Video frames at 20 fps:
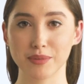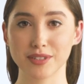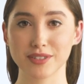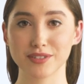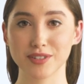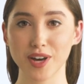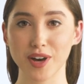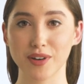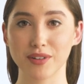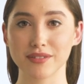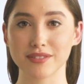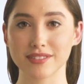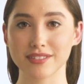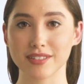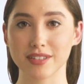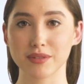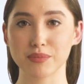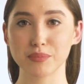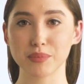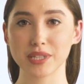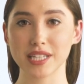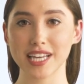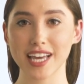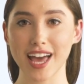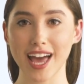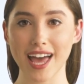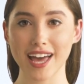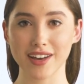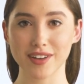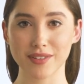withdrawals when the
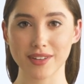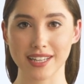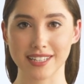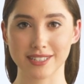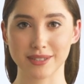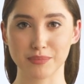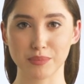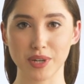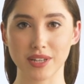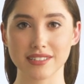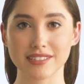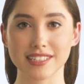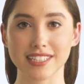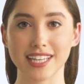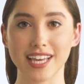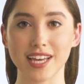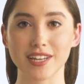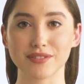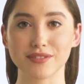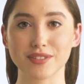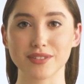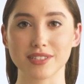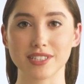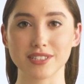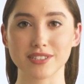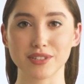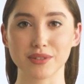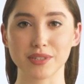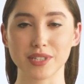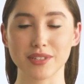IRS wants a cut of your
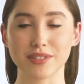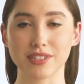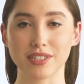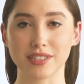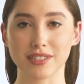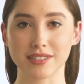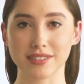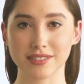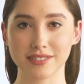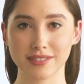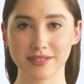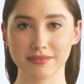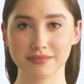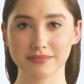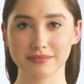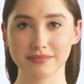distributions.